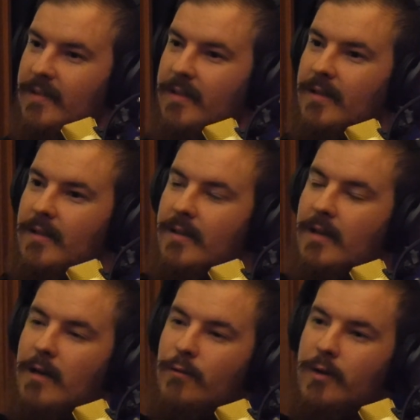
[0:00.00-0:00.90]

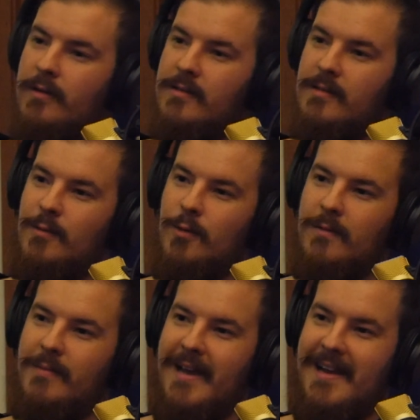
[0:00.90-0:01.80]
A rose
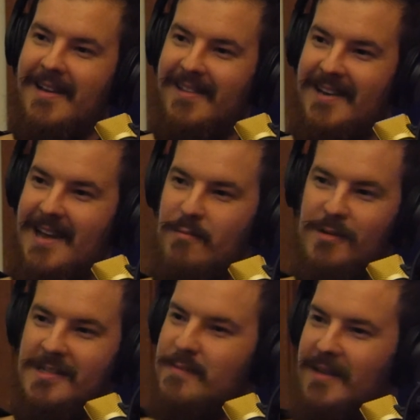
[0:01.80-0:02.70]
called by any other name
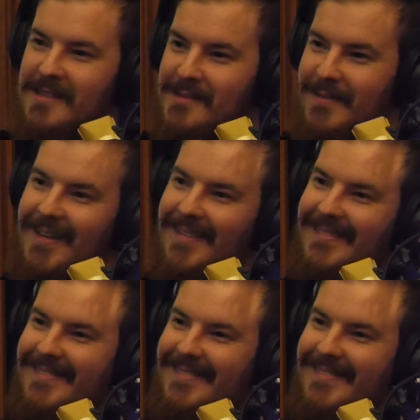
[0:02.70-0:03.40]
wouldn't smell as sweet.